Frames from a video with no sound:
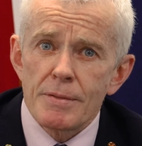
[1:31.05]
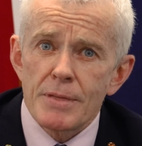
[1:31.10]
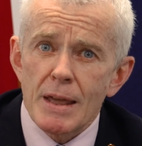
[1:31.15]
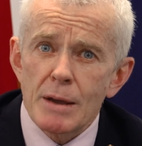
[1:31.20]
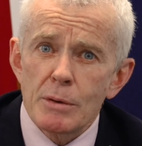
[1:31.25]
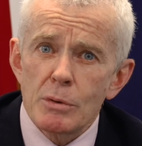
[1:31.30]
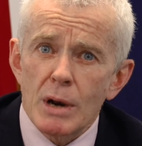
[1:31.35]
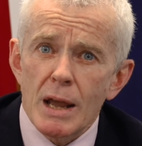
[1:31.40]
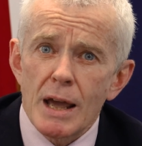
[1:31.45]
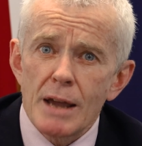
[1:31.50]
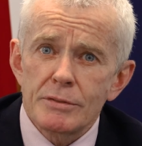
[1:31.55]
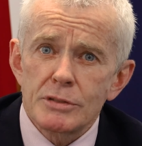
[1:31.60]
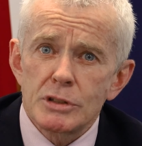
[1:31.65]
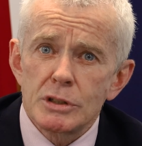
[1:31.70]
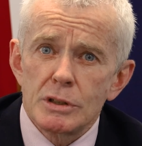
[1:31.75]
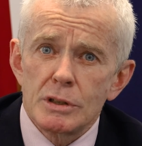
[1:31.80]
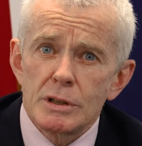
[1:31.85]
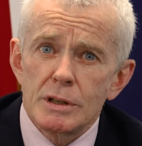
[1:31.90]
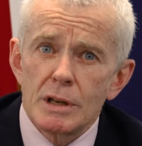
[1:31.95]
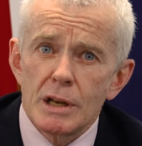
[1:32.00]
they will have
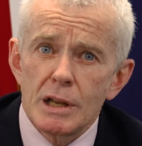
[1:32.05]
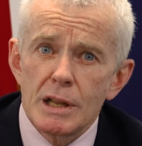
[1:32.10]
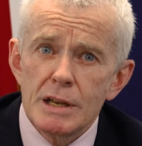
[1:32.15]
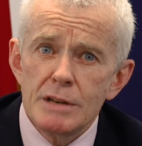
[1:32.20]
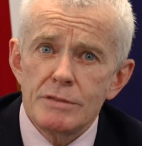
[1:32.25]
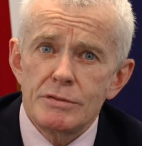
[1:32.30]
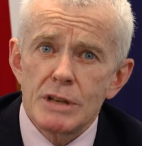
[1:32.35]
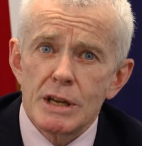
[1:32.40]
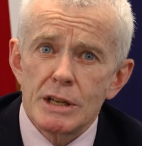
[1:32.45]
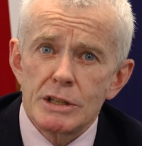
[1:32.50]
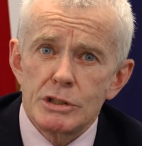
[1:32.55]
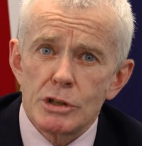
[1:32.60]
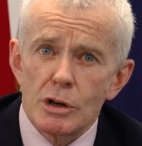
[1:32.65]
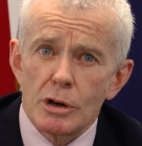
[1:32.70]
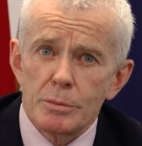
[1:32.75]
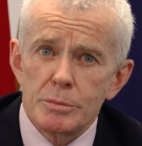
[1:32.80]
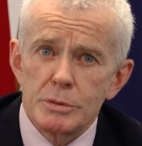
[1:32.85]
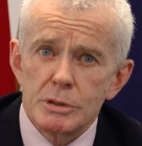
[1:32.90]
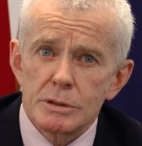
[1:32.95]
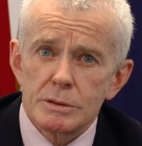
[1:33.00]
to leave their
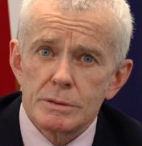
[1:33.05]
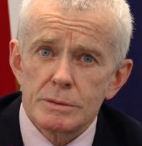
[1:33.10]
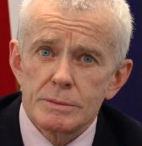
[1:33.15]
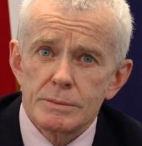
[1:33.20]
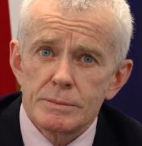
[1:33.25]
jobs.